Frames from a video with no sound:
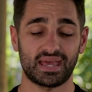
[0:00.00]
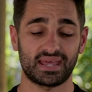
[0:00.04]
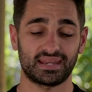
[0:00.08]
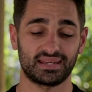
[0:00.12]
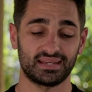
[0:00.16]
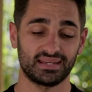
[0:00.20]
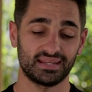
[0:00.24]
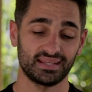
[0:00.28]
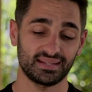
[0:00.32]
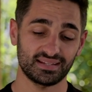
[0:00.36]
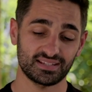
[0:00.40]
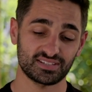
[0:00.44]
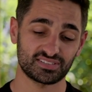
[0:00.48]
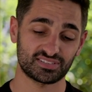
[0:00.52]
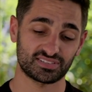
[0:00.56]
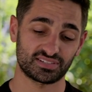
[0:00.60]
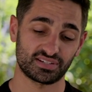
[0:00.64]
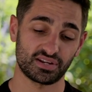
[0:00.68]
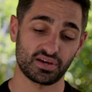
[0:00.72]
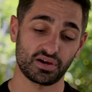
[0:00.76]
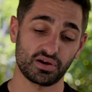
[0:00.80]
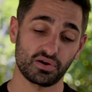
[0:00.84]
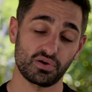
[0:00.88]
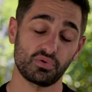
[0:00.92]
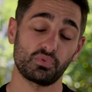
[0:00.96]
and let us
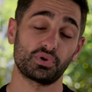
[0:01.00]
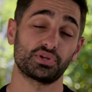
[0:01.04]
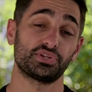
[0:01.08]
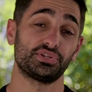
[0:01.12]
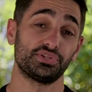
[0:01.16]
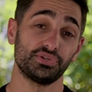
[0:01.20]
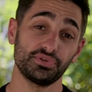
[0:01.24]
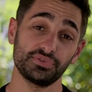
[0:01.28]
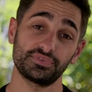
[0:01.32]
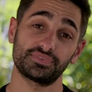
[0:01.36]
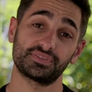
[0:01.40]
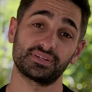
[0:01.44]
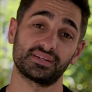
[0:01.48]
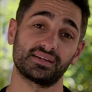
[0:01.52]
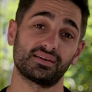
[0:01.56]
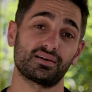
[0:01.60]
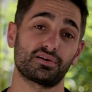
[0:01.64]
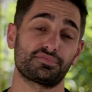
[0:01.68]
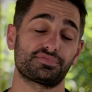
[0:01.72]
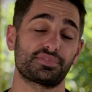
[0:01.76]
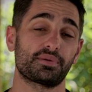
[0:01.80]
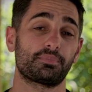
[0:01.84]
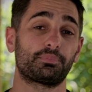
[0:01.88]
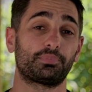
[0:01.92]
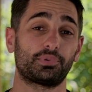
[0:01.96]
know what you think
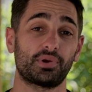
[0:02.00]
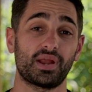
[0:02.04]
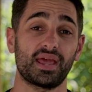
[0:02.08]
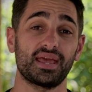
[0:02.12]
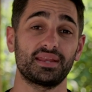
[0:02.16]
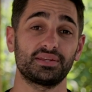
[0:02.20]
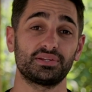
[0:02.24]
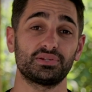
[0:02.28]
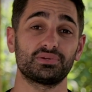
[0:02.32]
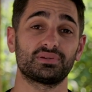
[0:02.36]
of the brand